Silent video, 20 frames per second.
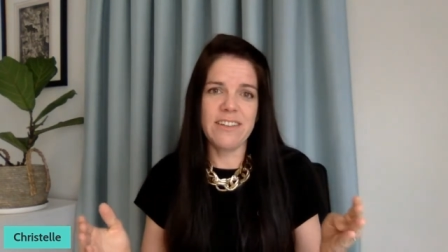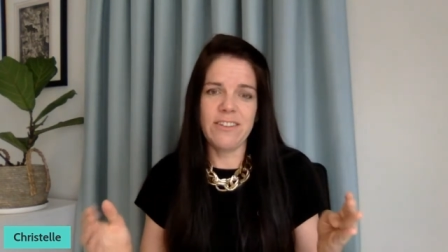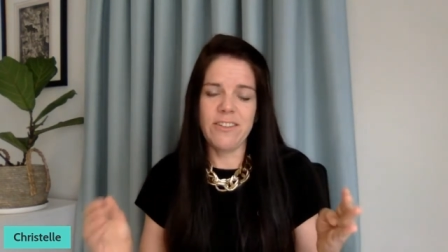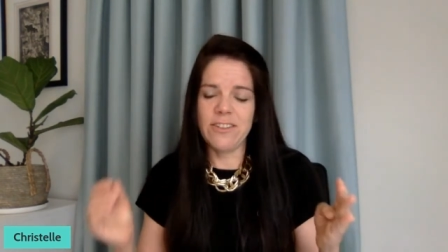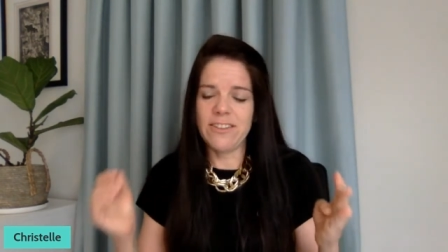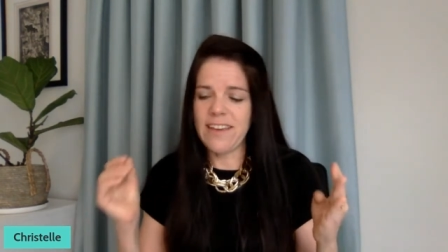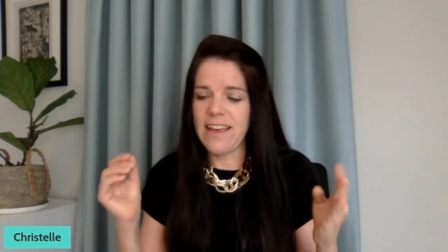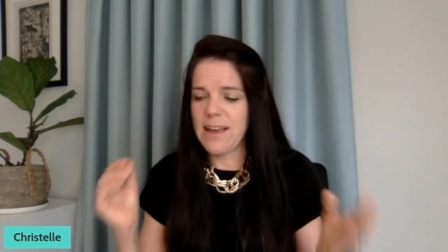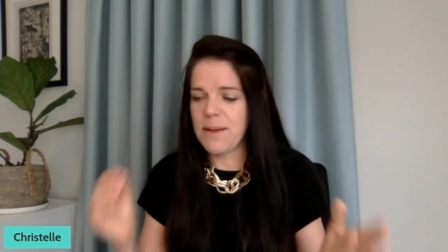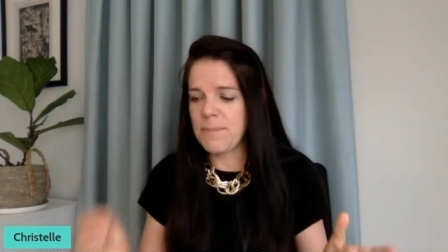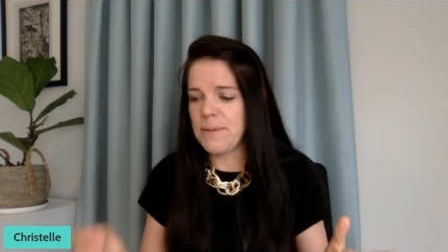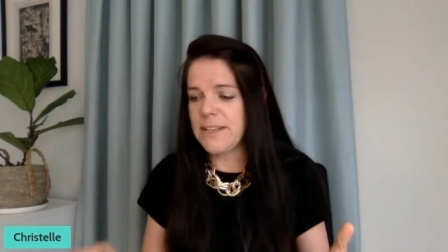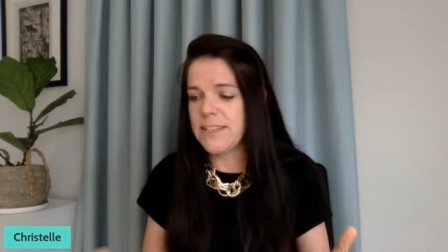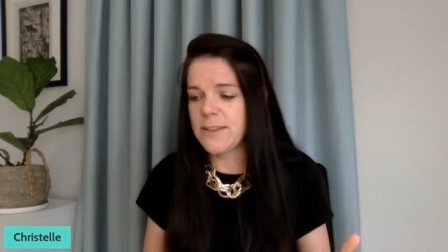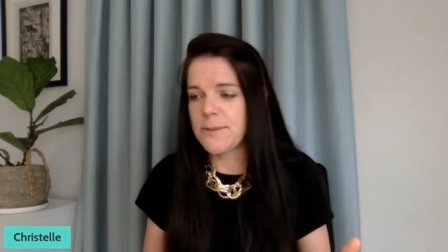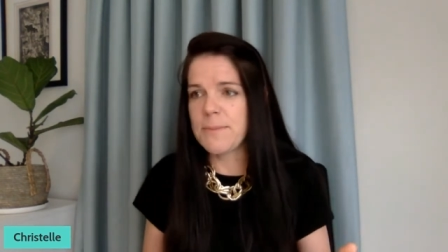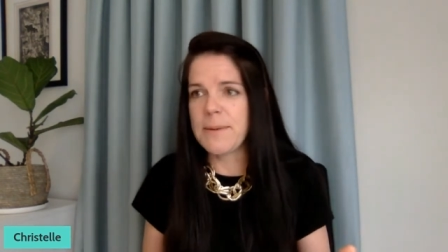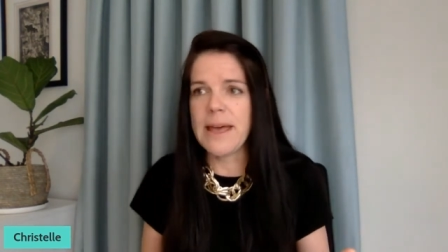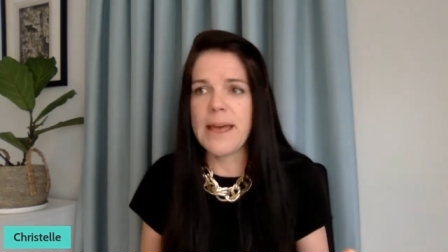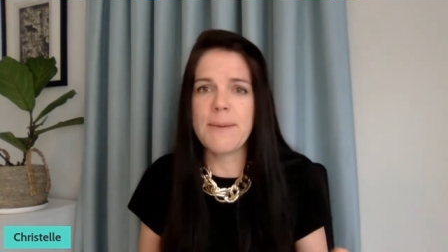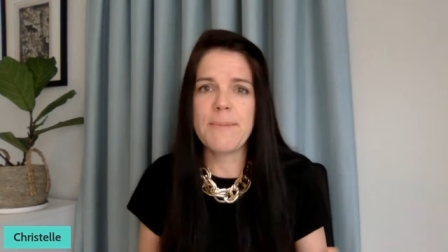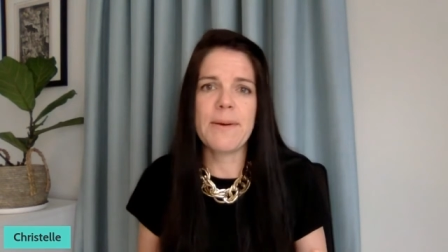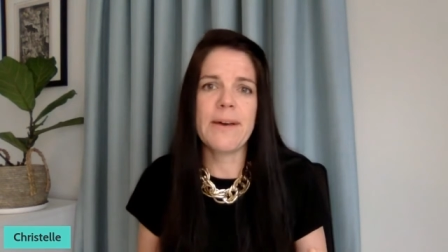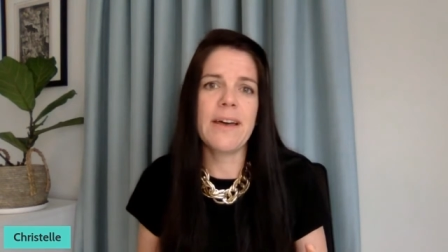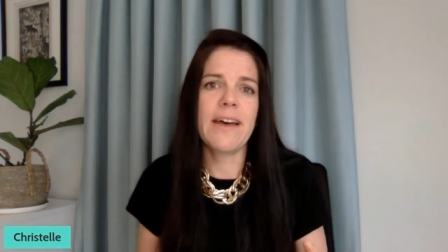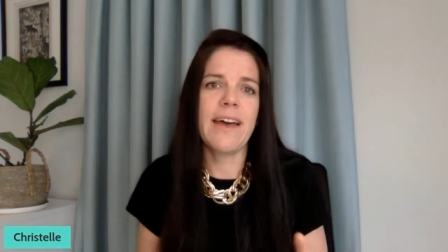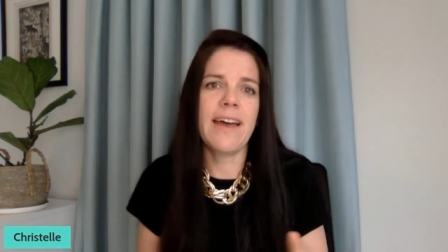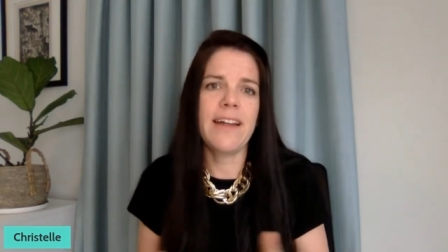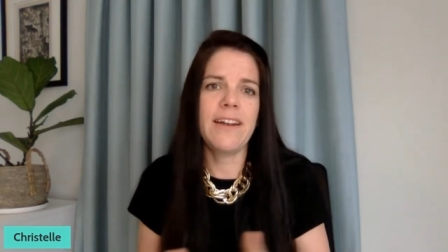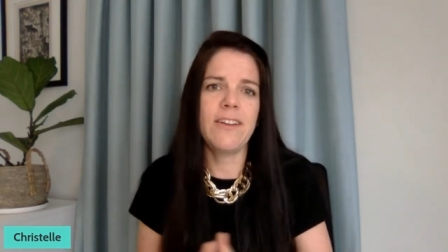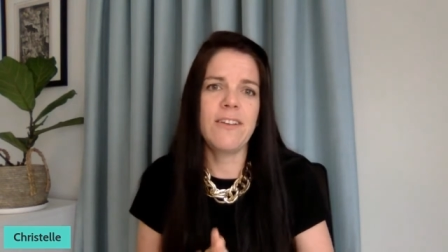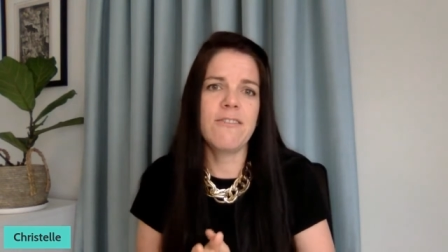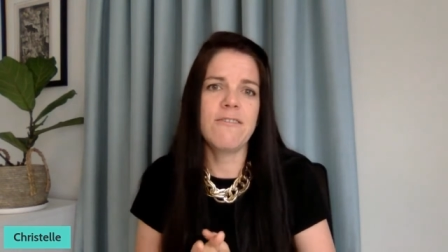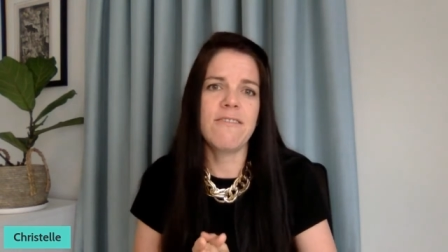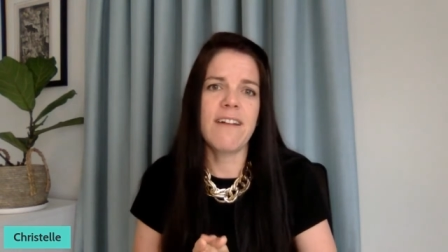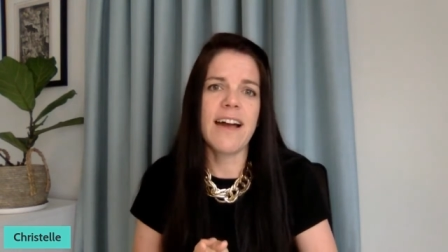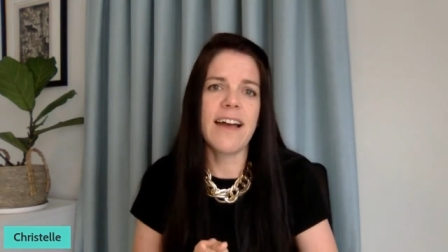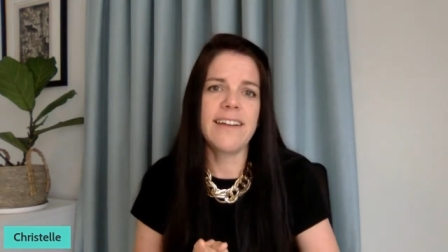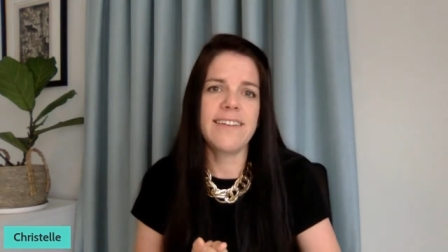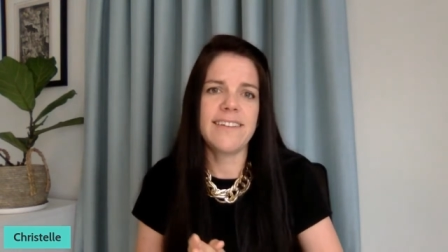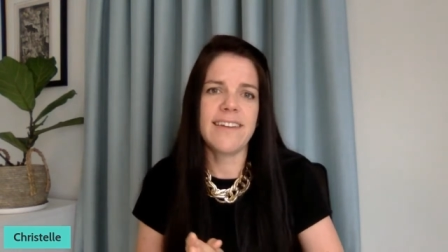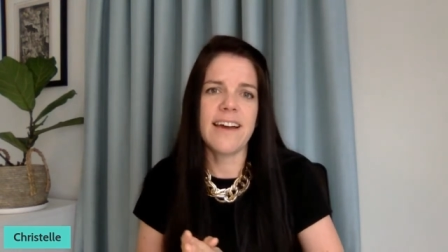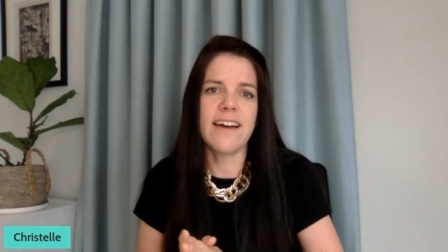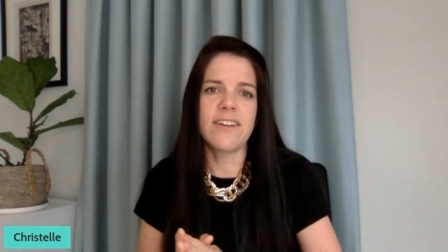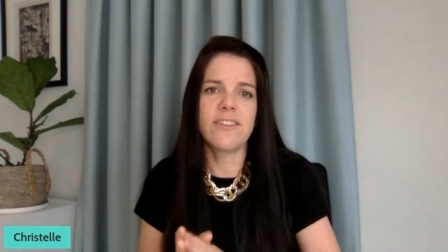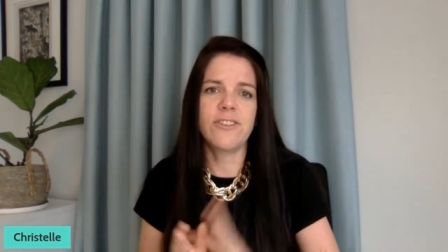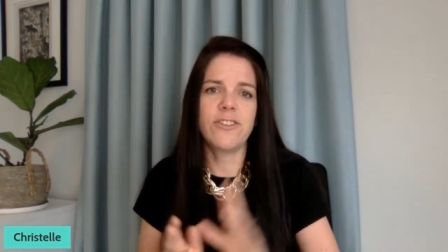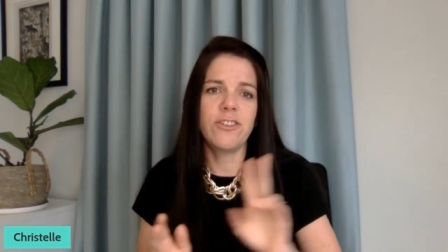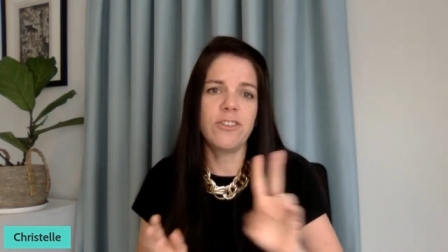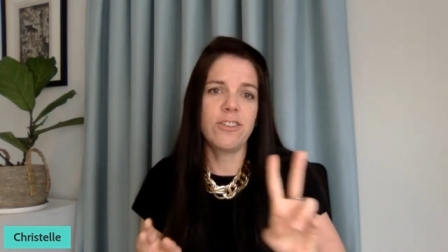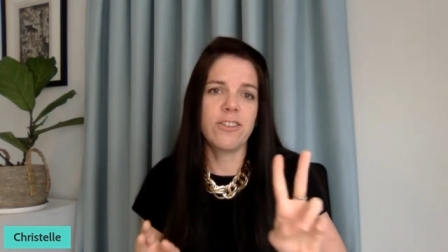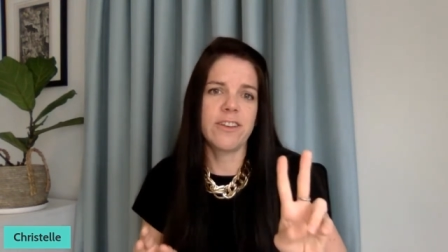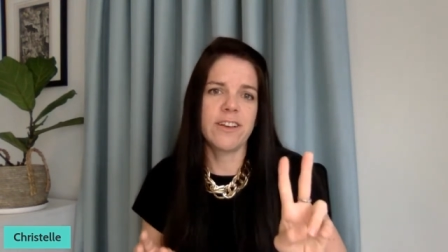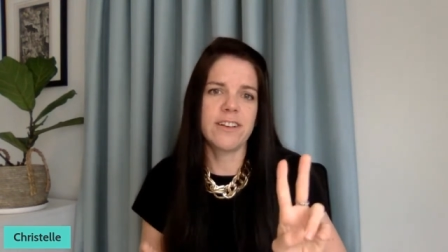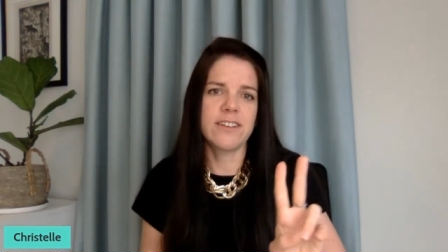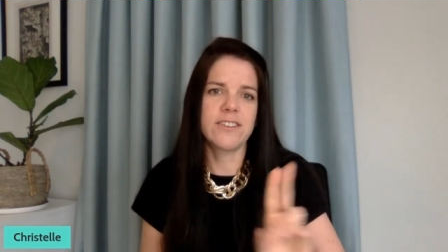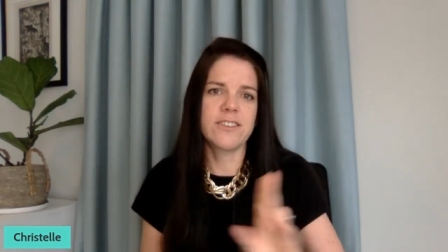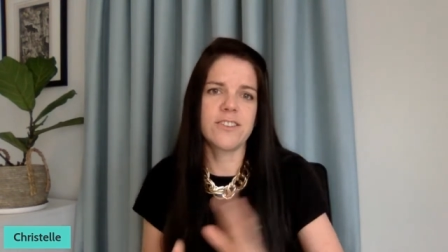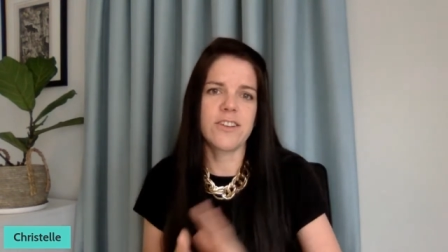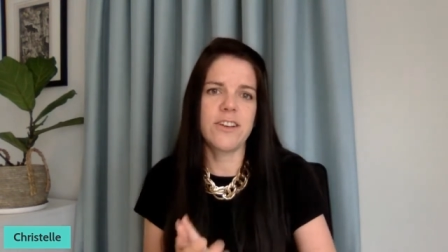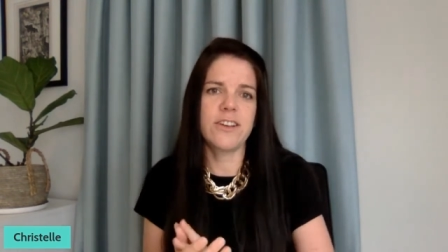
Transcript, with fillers: you take a piece of paper and you write down two things.